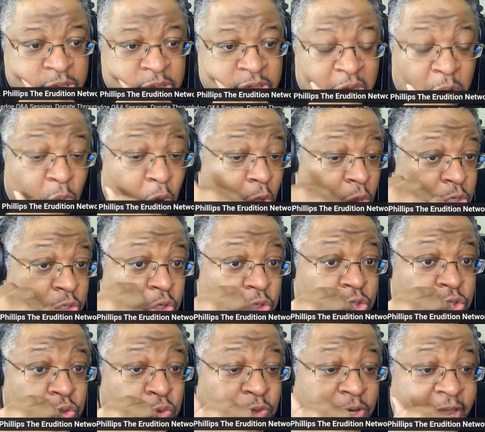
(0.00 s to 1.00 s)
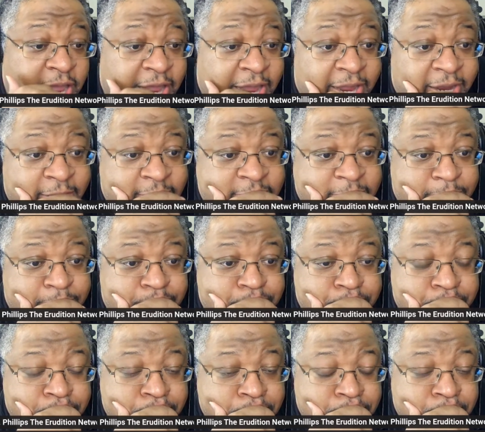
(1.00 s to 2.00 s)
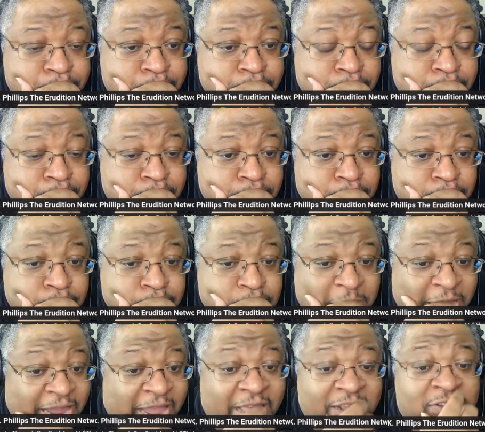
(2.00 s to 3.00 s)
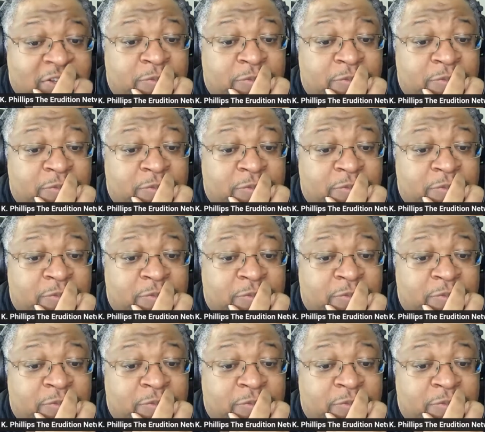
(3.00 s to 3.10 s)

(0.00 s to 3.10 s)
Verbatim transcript: They walked on two legs. They had